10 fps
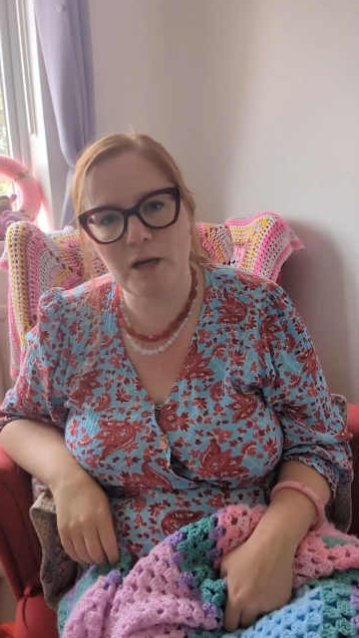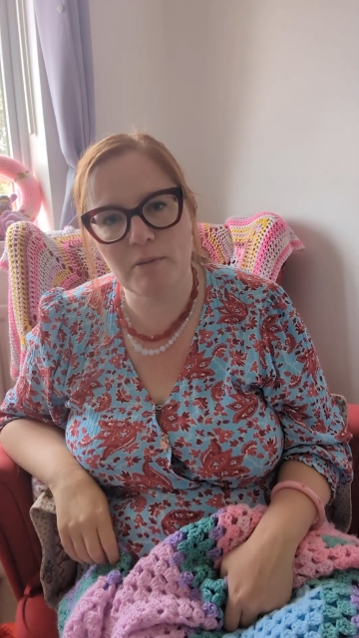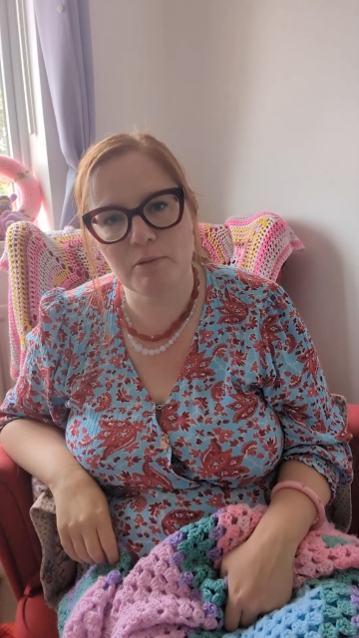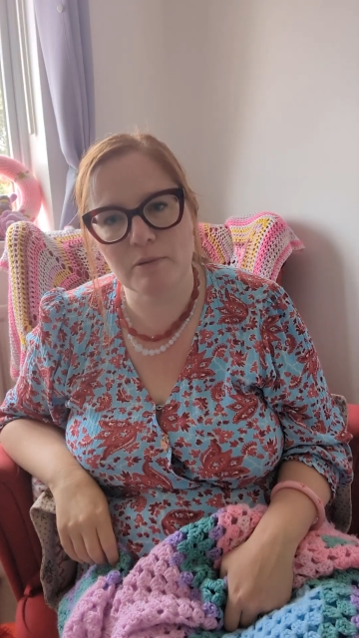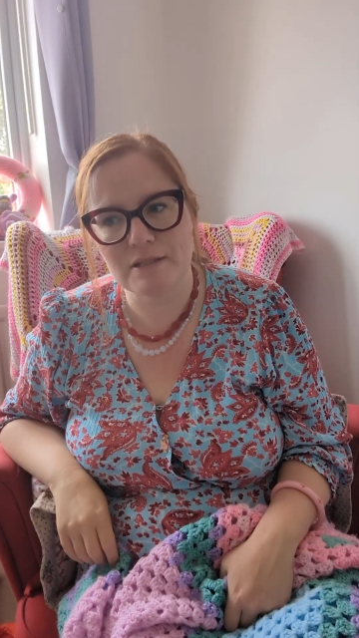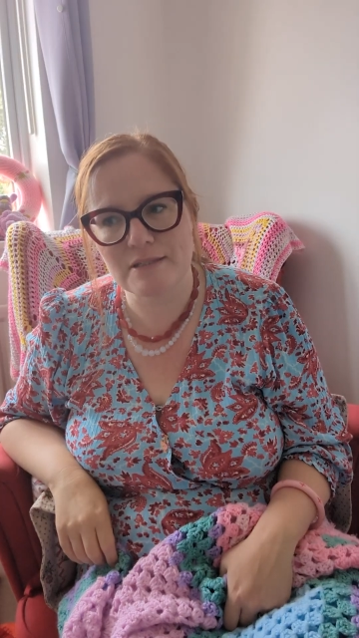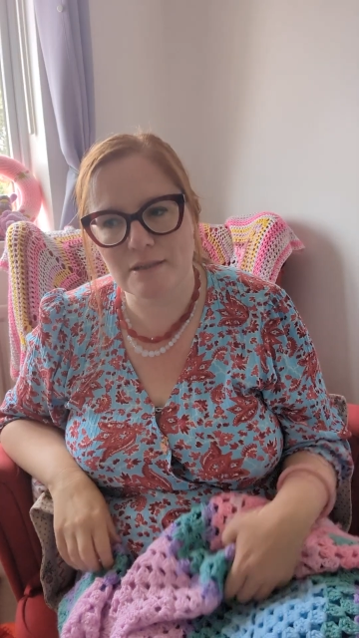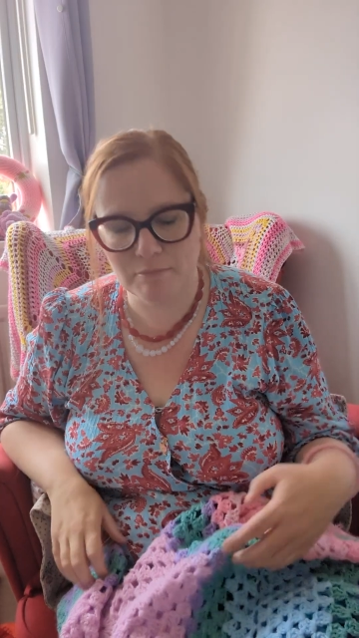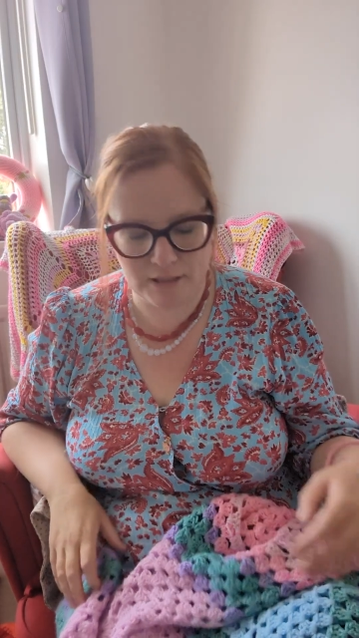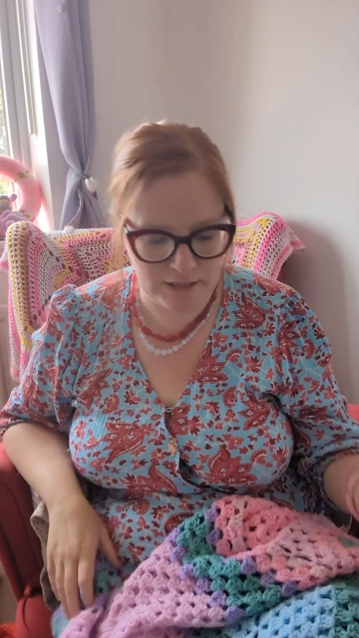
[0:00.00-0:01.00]
purple one
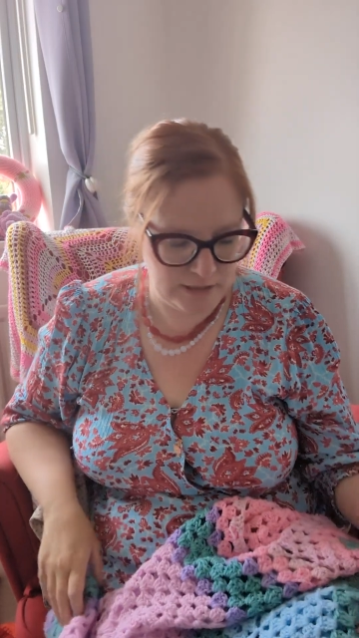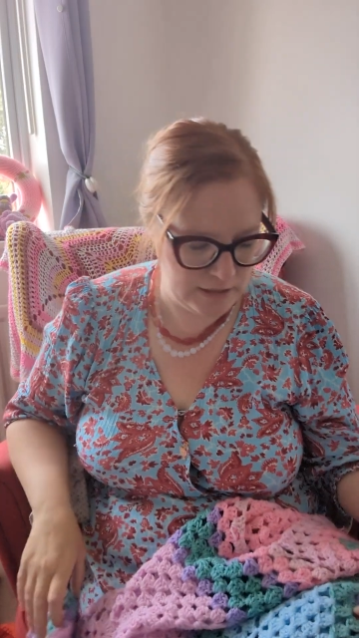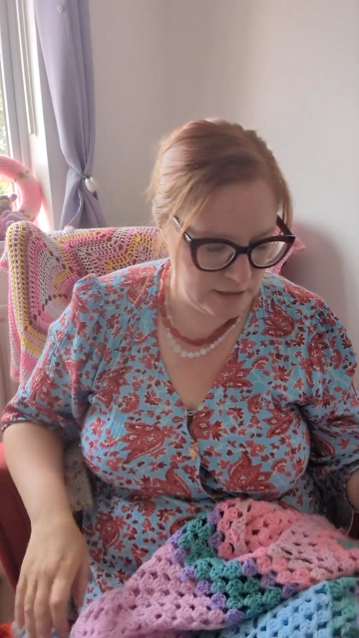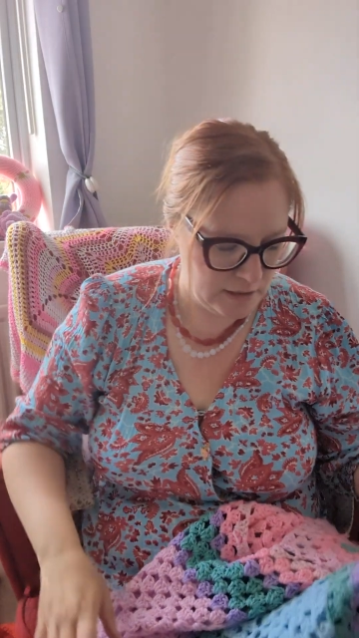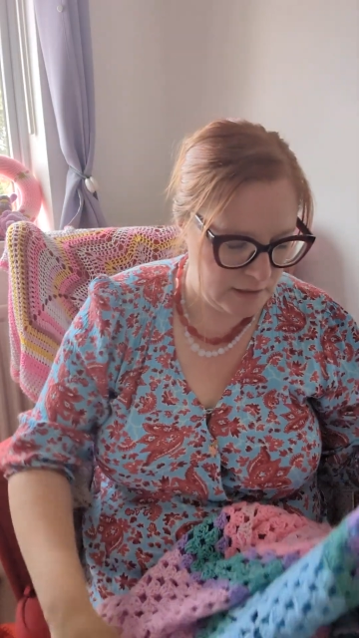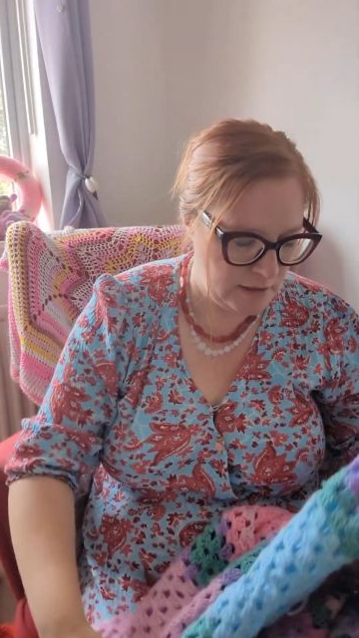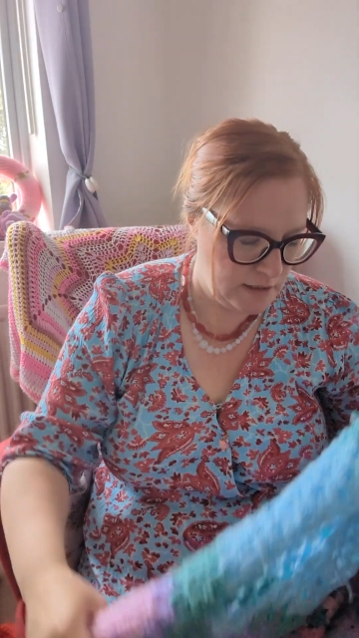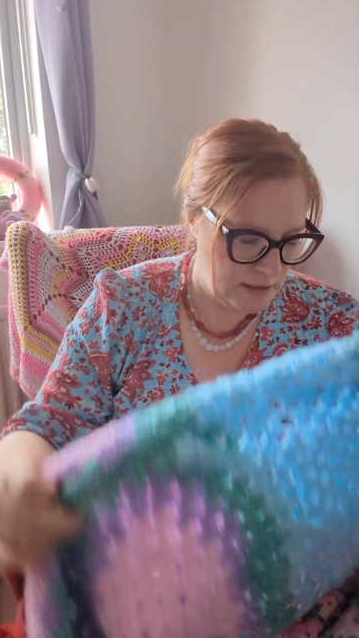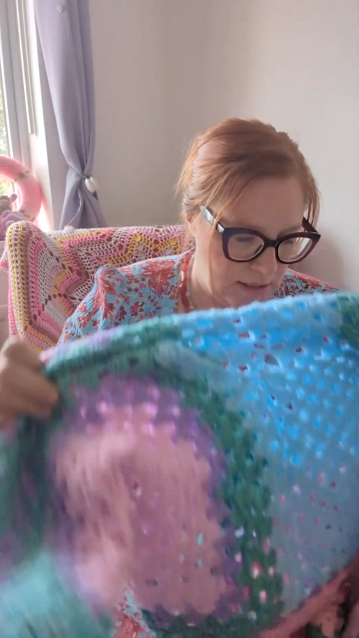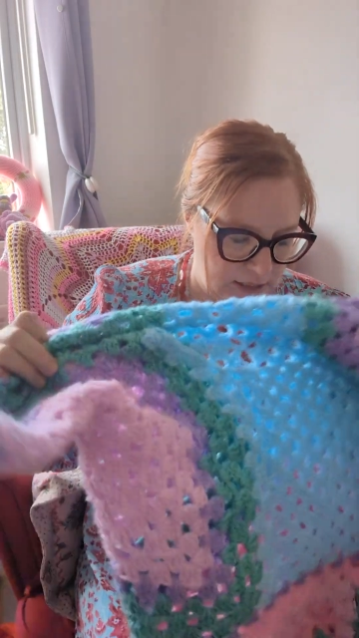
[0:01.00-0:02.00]
somewhere.
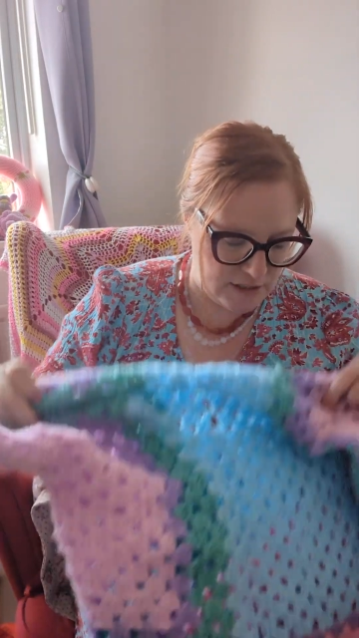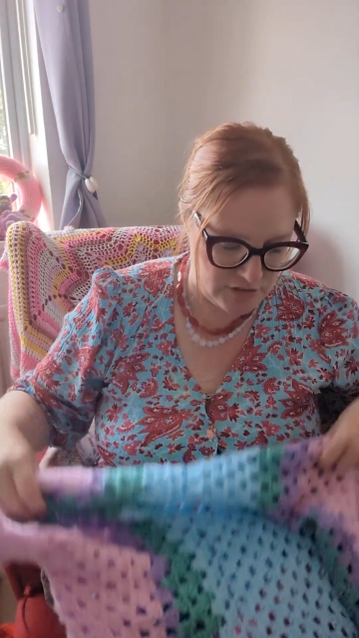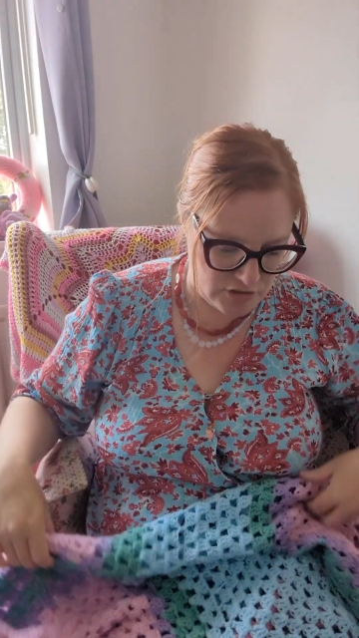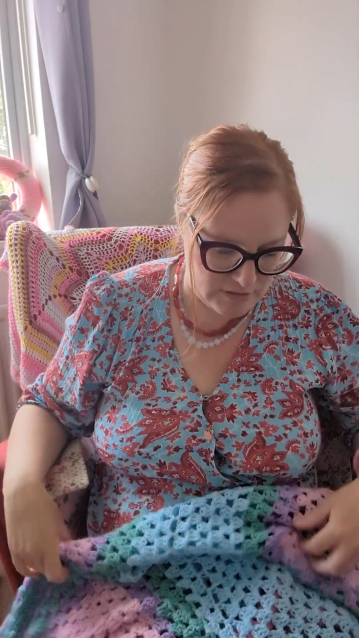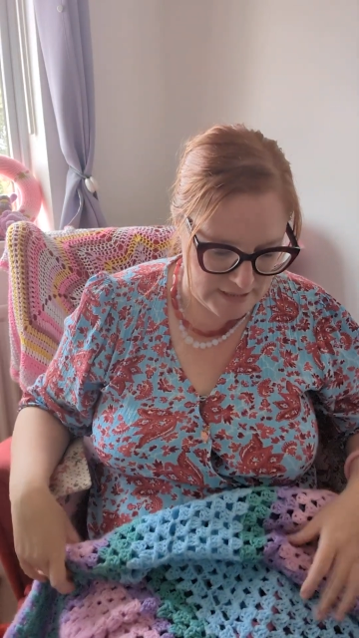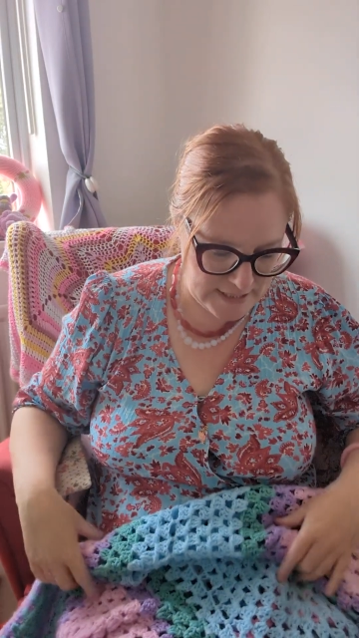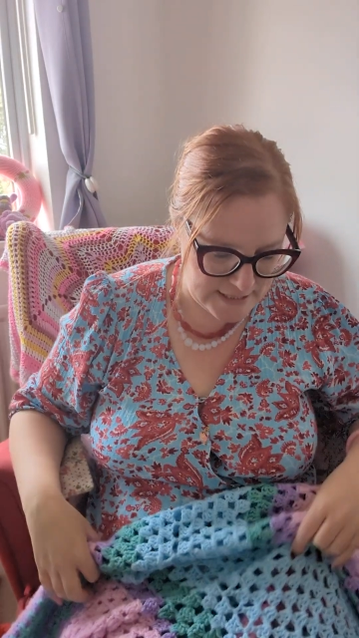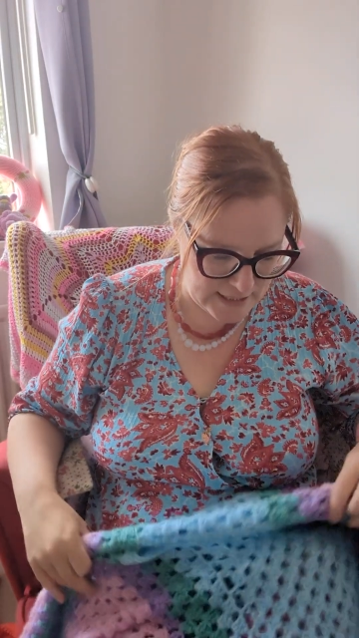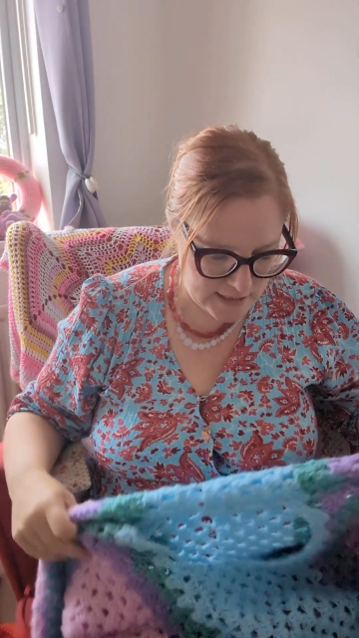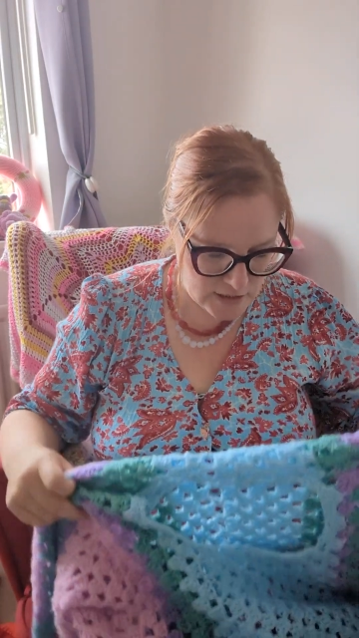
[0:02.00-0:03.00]
I just realised
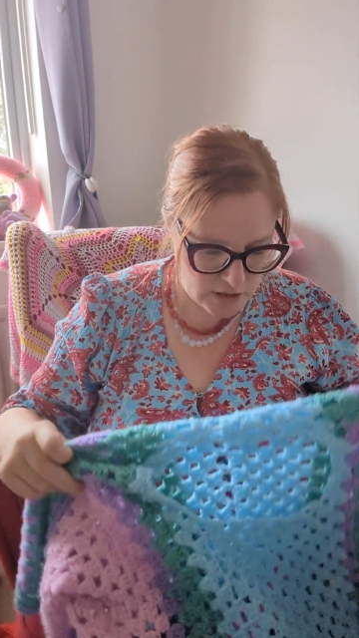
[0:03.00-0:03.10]
that.